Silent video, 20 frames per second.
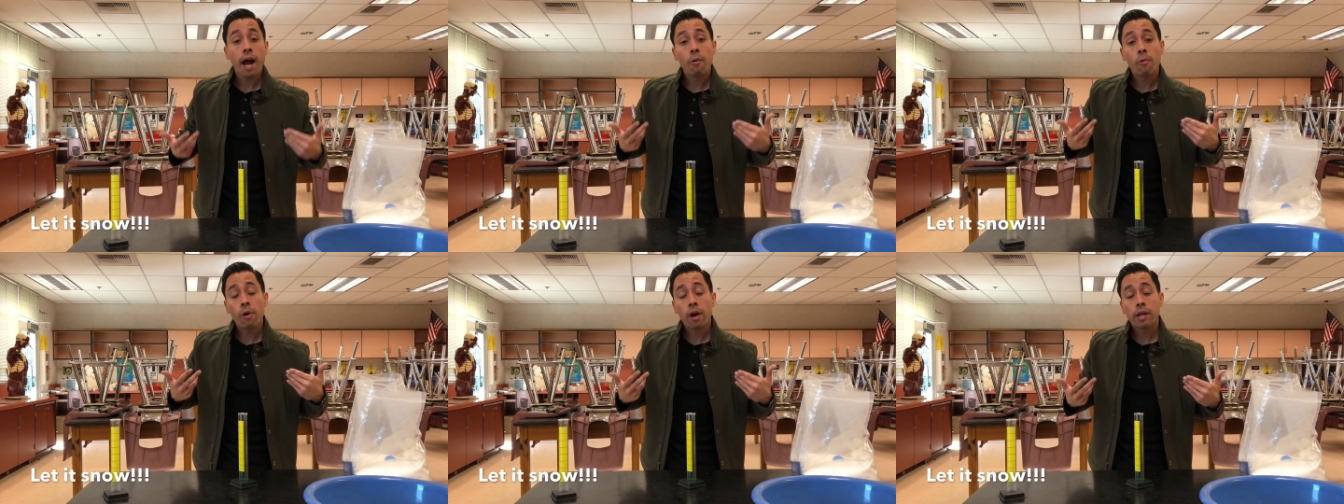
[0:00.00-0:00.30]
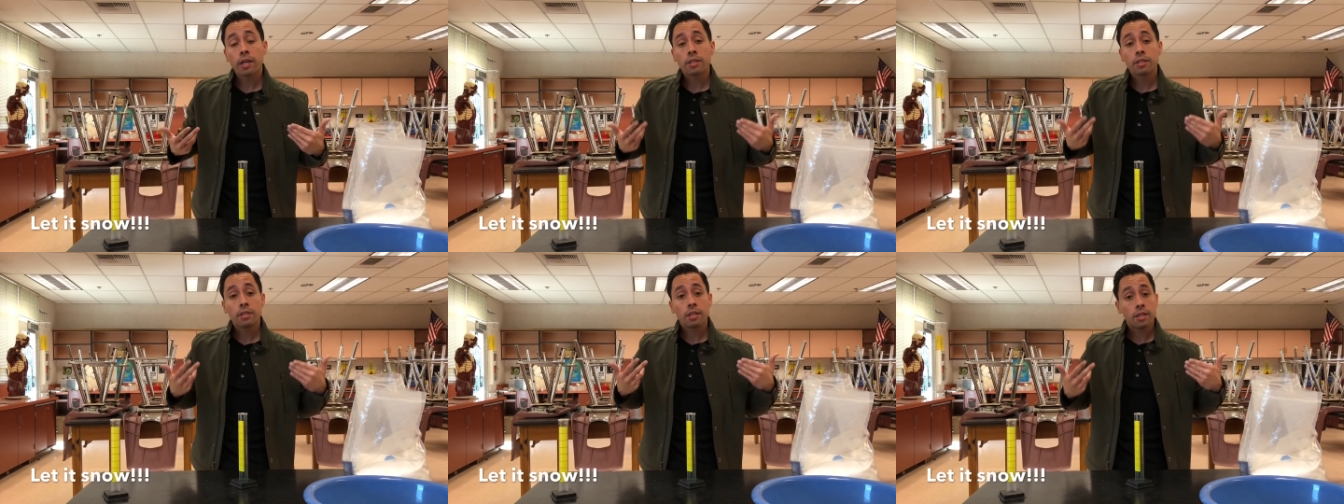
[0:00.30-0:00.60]
I
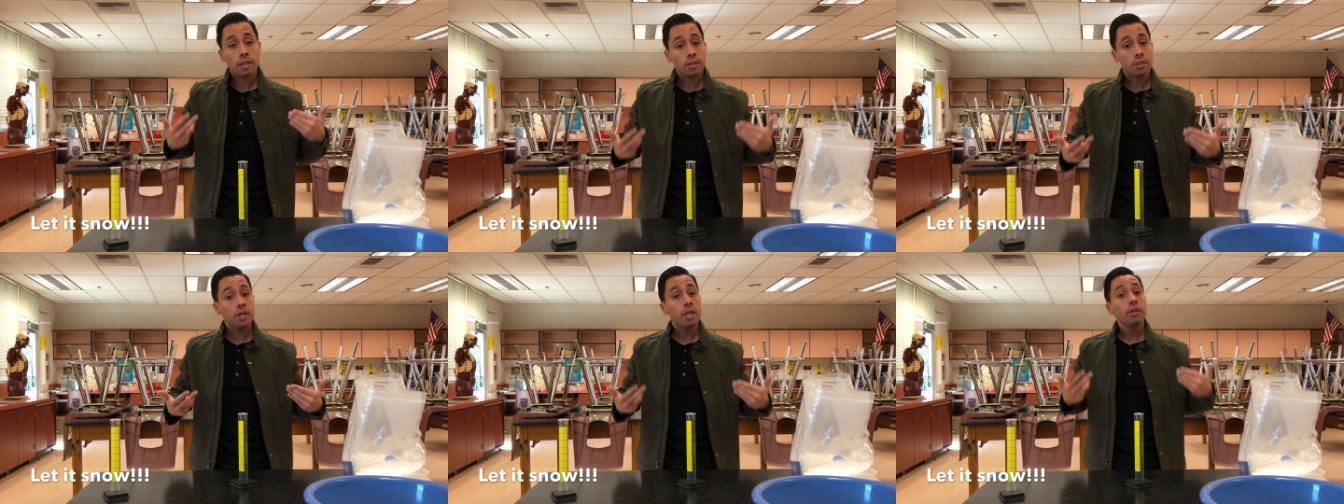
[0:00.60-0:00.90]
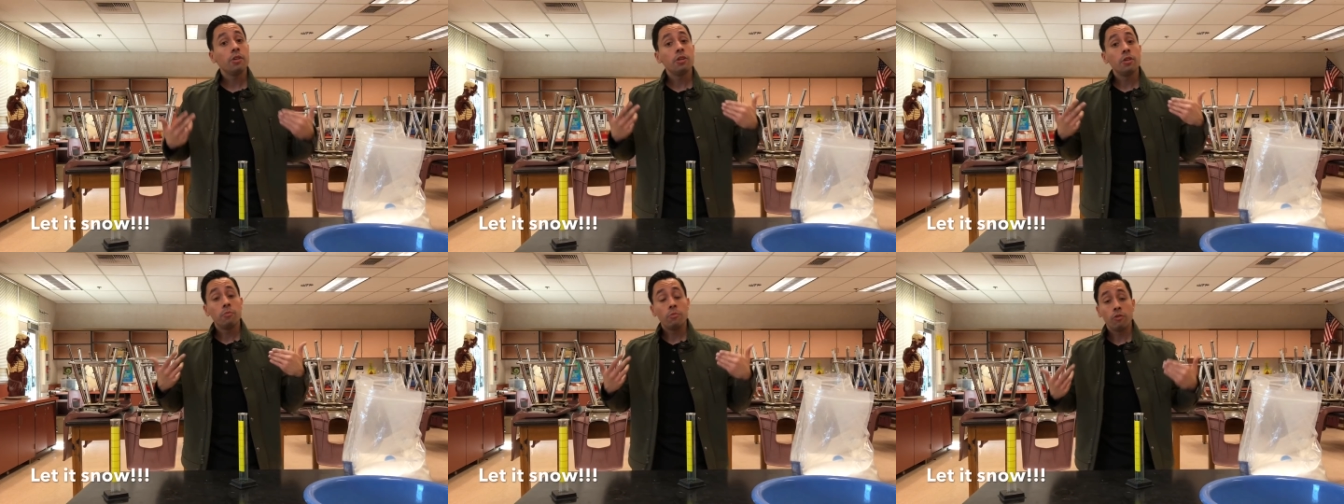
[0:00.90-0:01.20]
want us to
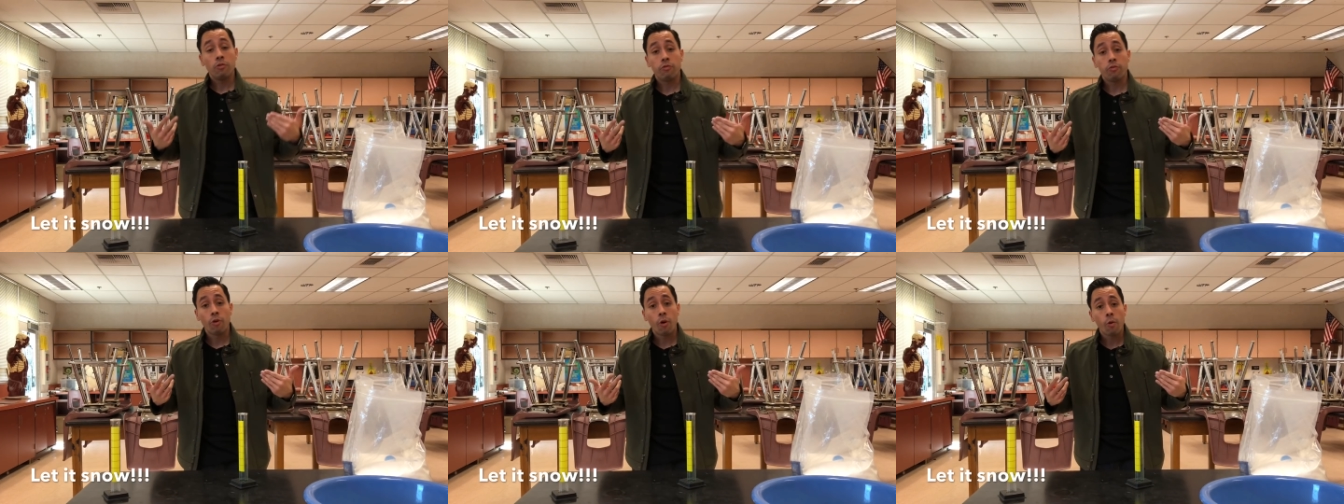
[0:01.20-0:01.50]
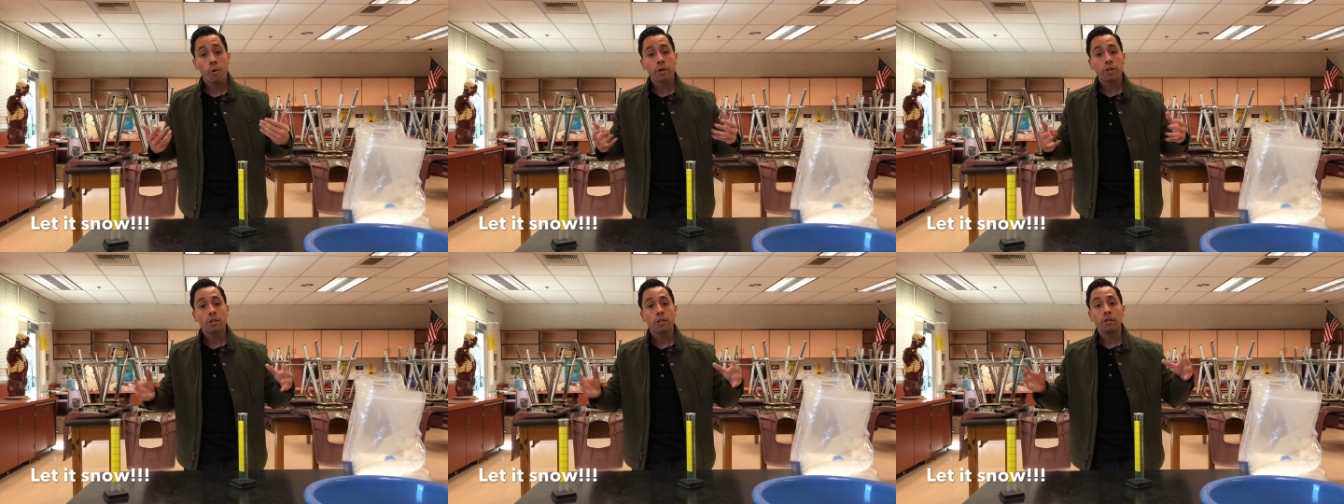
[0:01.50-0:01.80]
continue to move
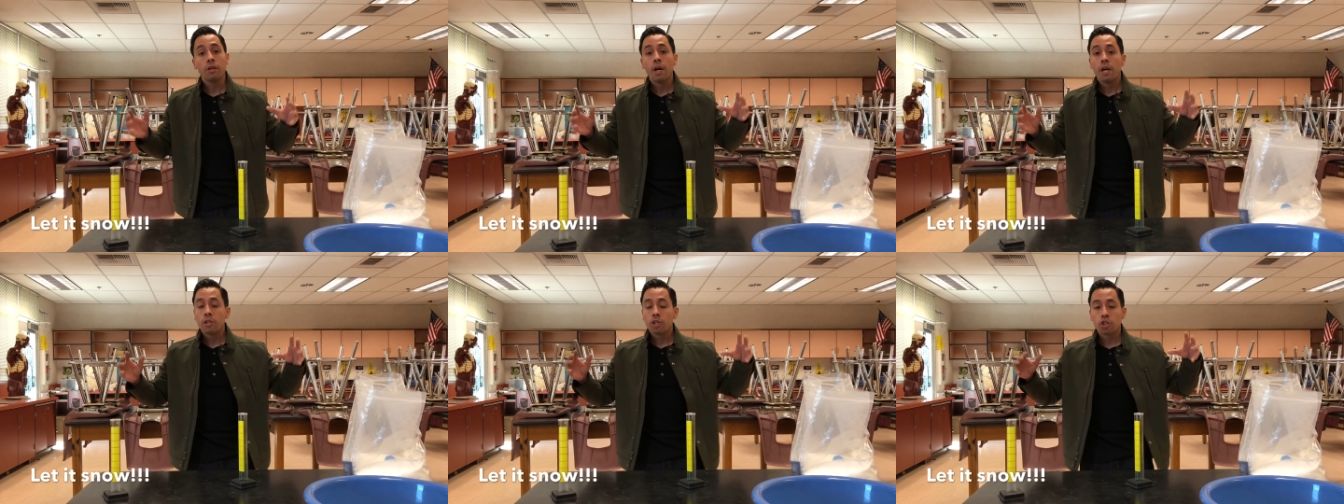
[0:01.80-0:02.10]
forward to